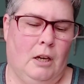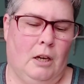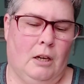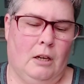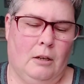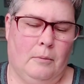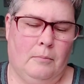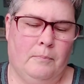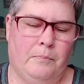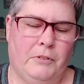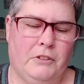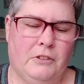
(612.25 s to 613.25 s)
Um,
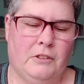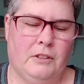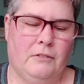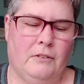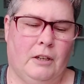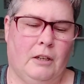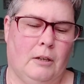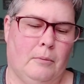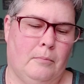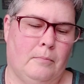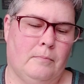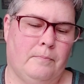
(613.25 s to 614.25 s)
this is the, um,